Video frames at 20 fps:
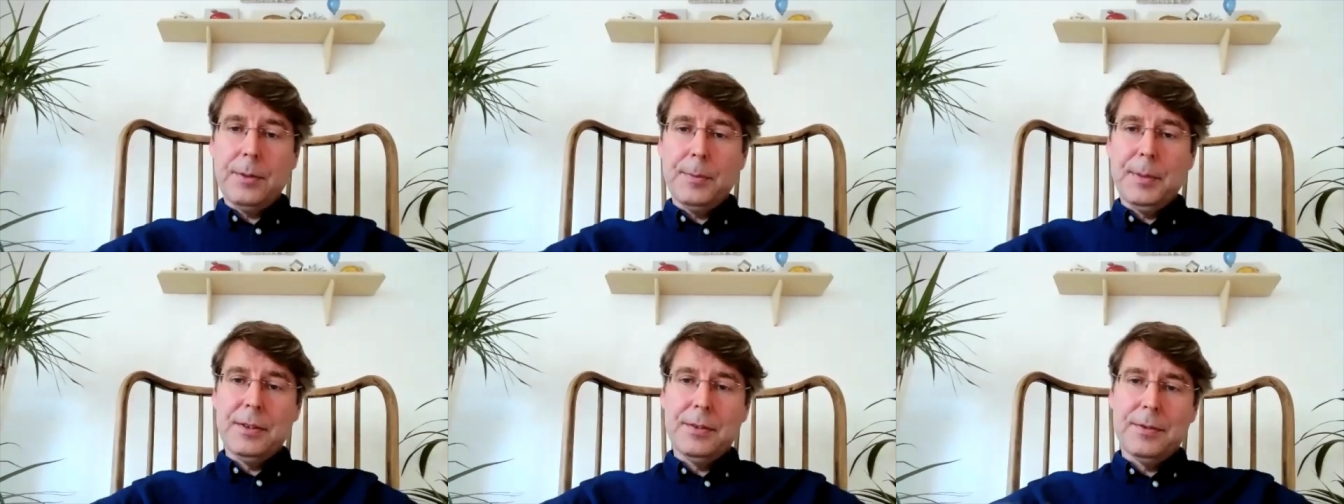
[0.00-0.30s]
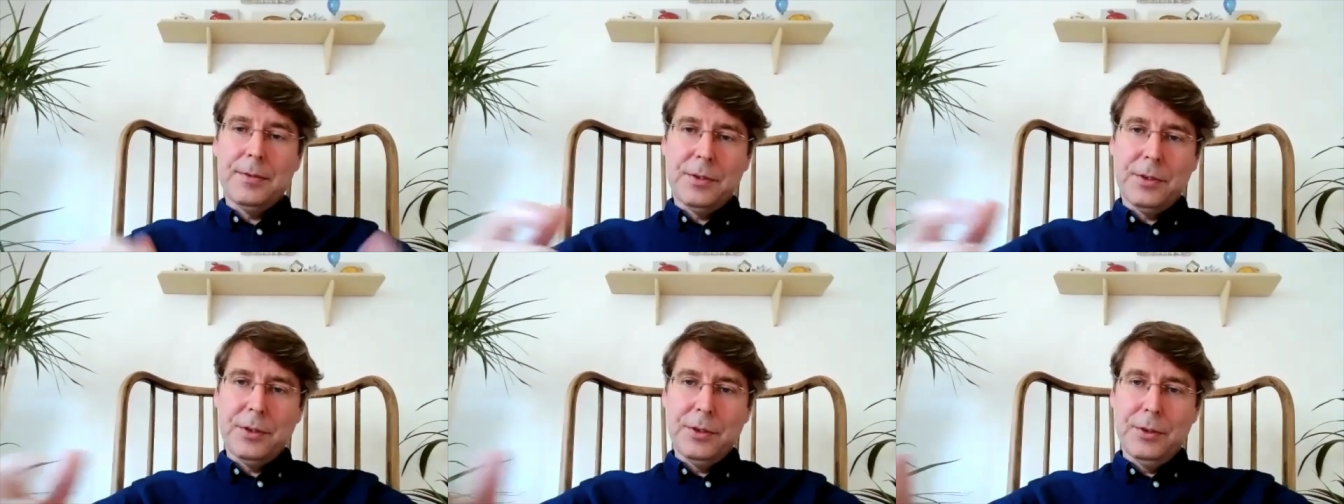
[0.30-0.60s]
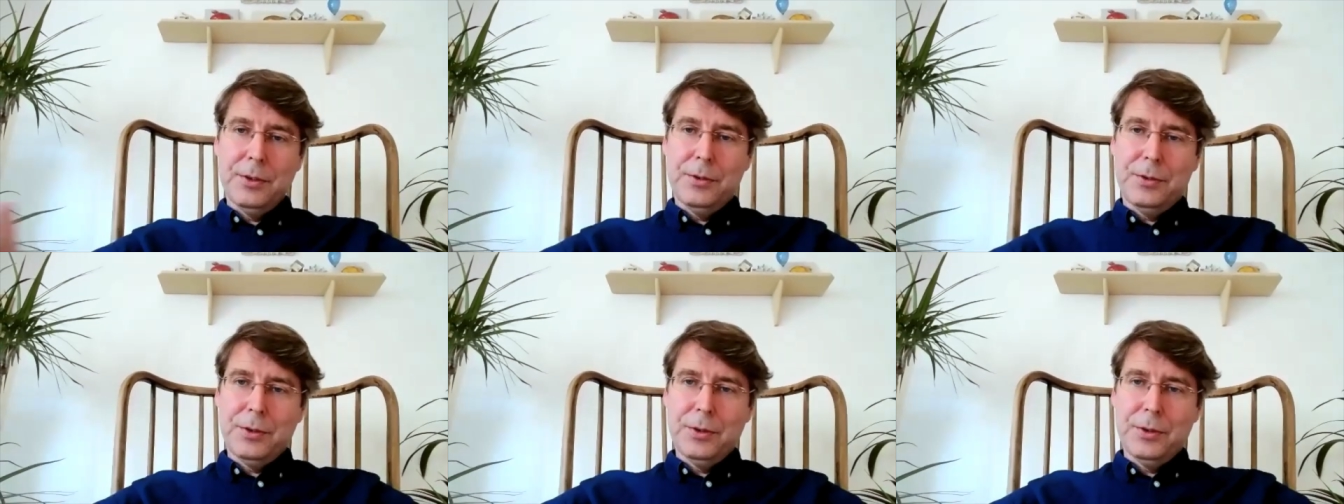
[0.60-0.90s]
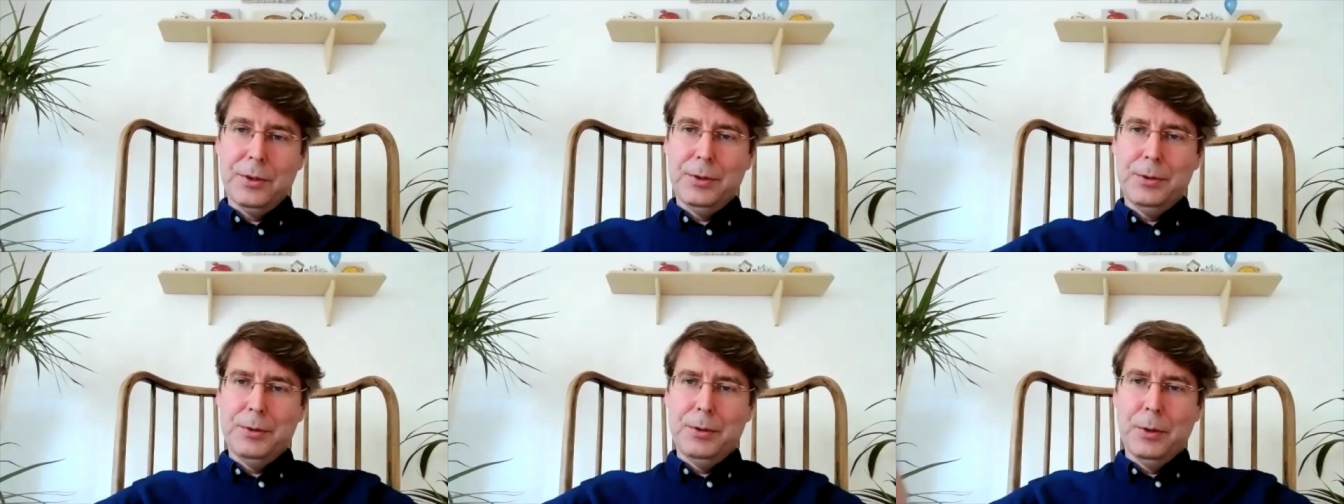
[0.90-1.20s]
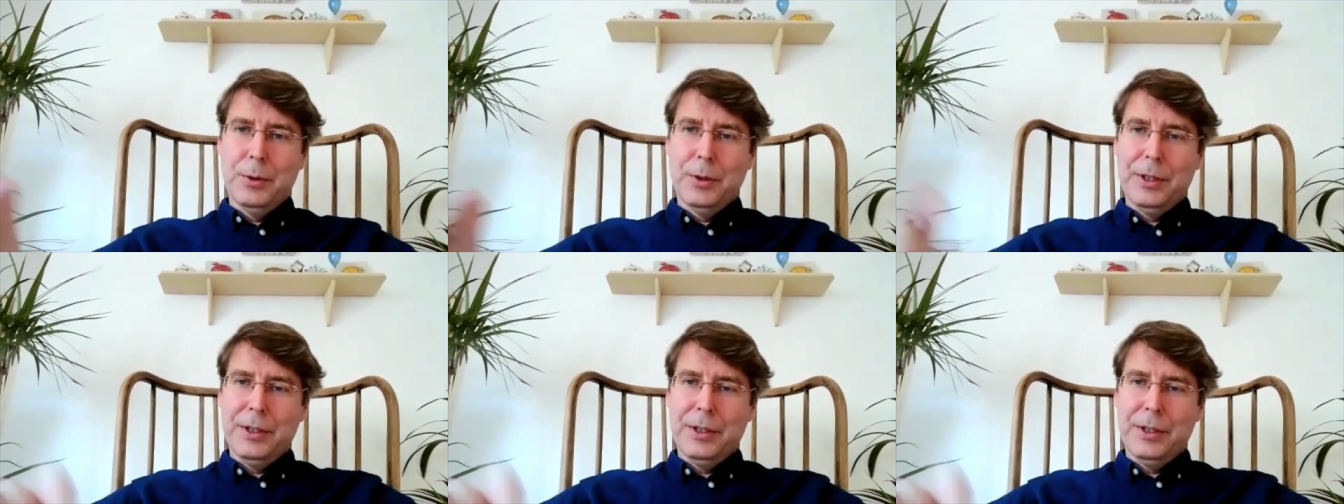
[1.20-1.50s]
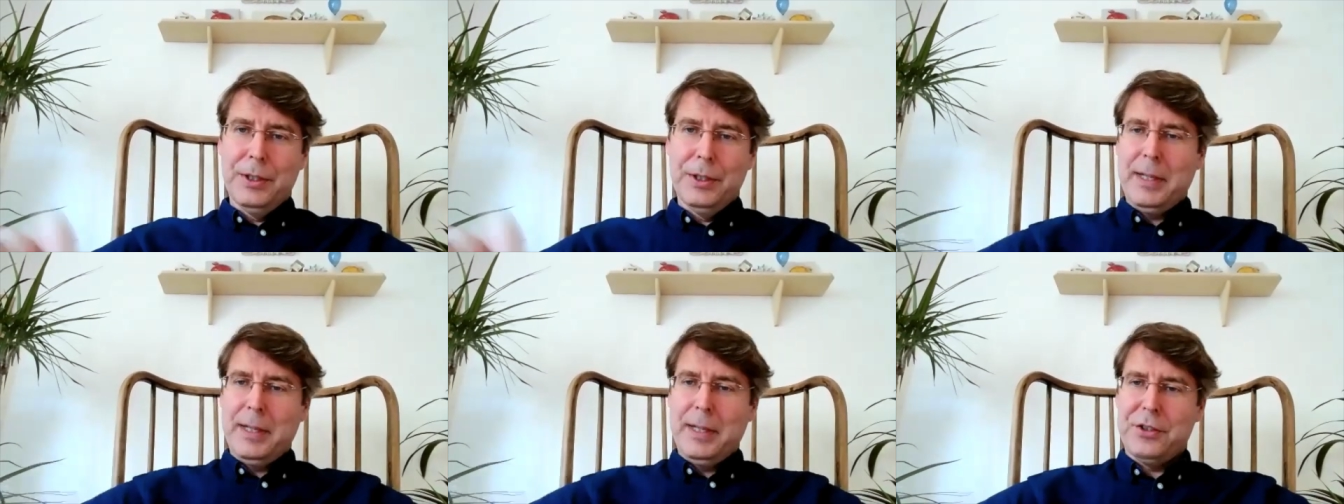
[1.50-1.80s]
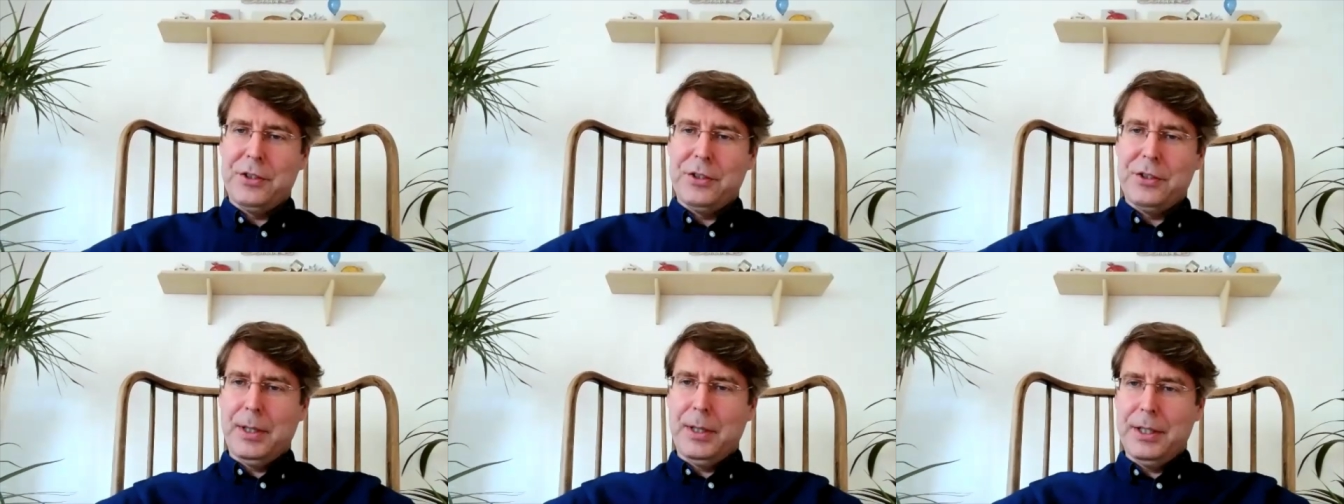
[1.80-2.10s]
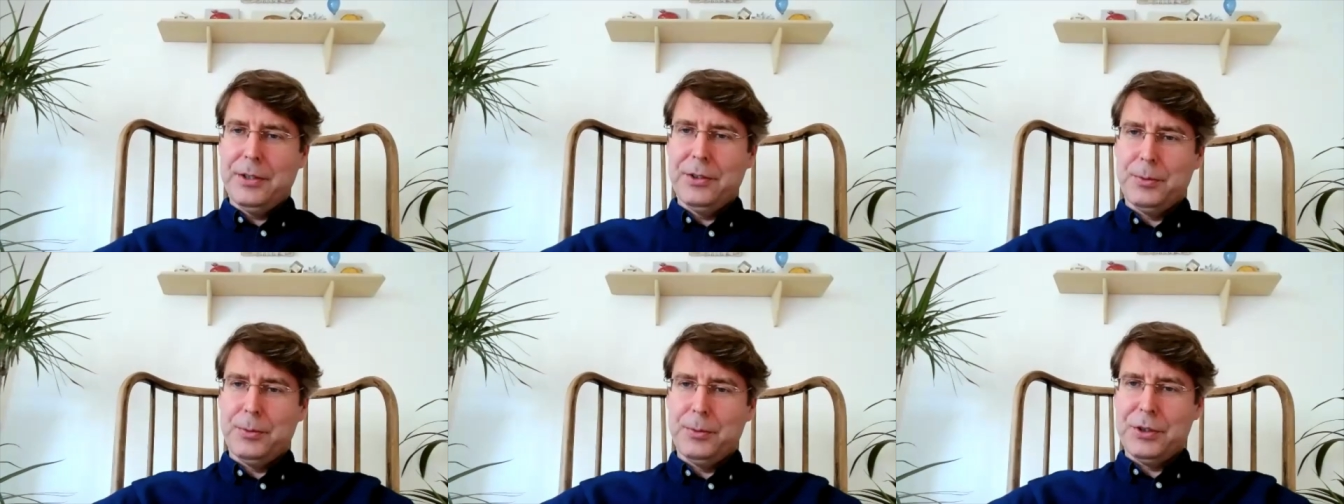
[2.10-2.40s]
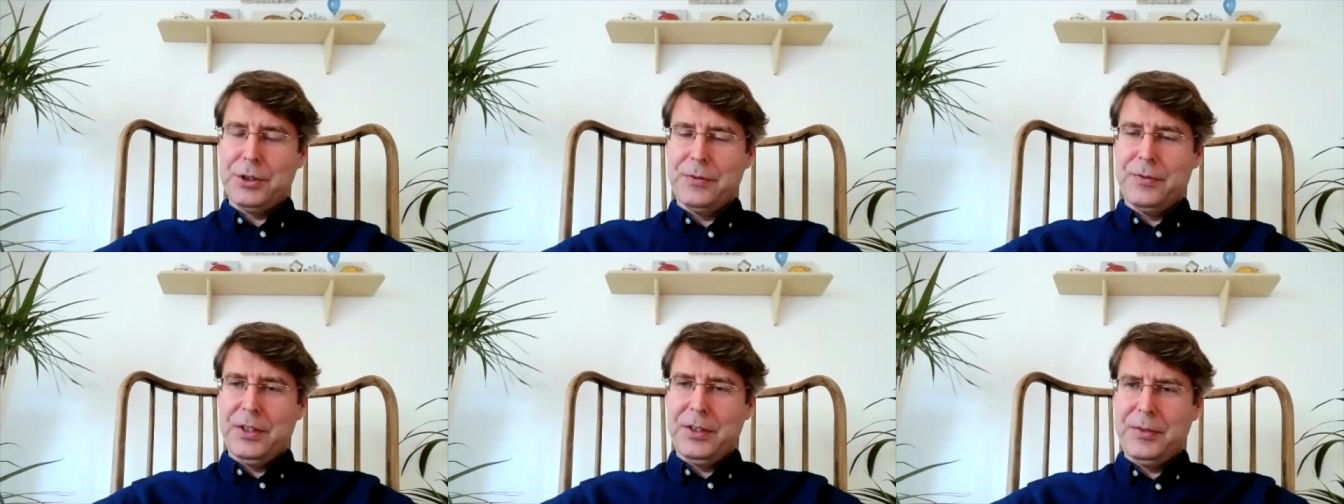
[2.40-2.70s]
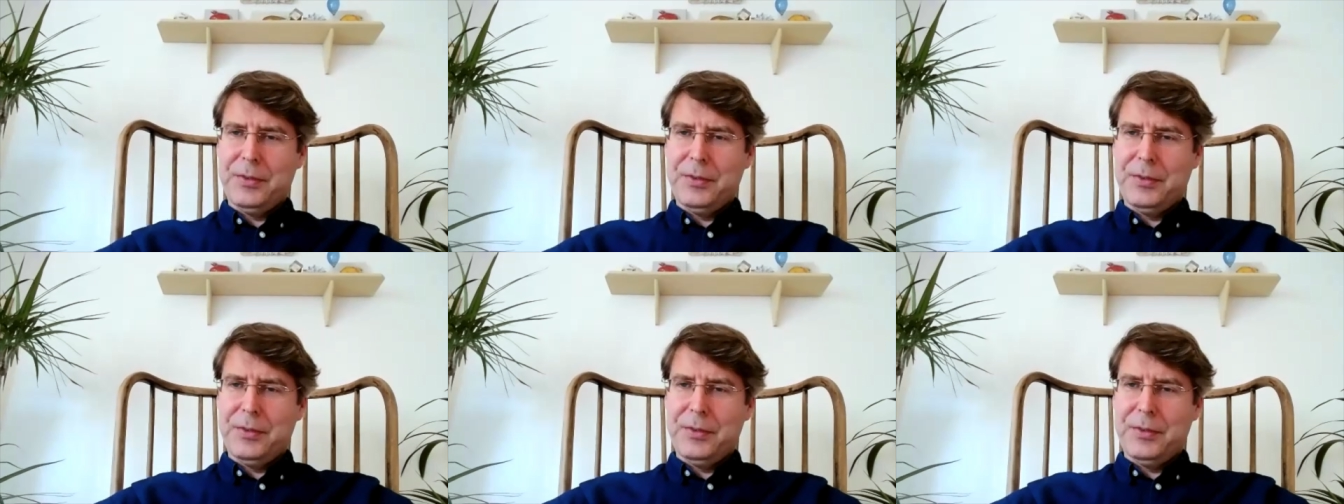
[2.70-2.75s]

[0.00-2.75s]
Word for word: I mean, to to lawyers or managing partners watching this,